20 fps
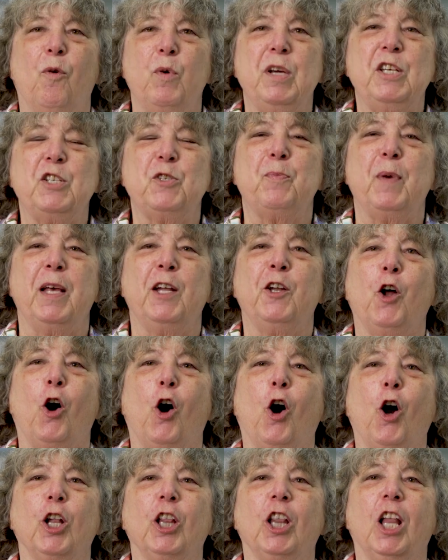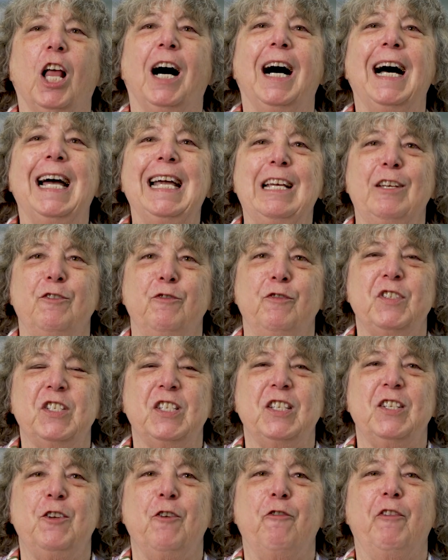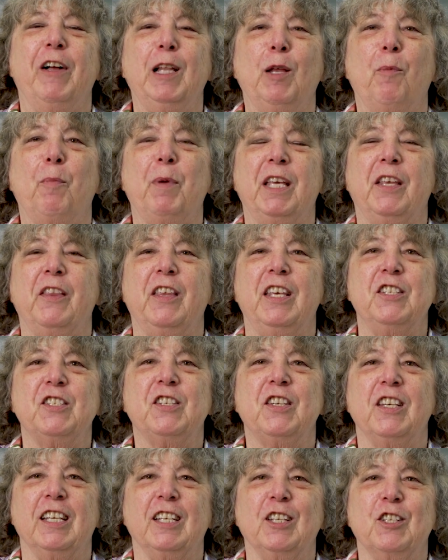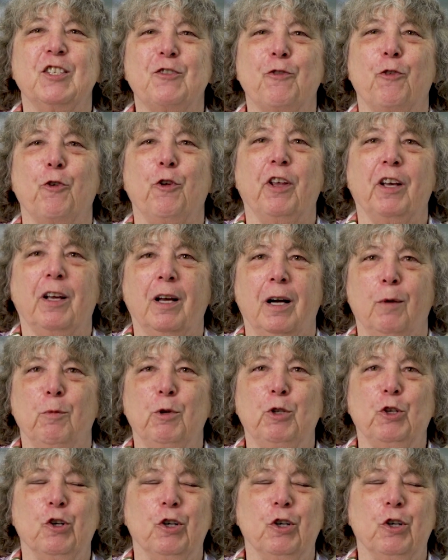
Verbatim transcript: We spend our lives developing these things for the common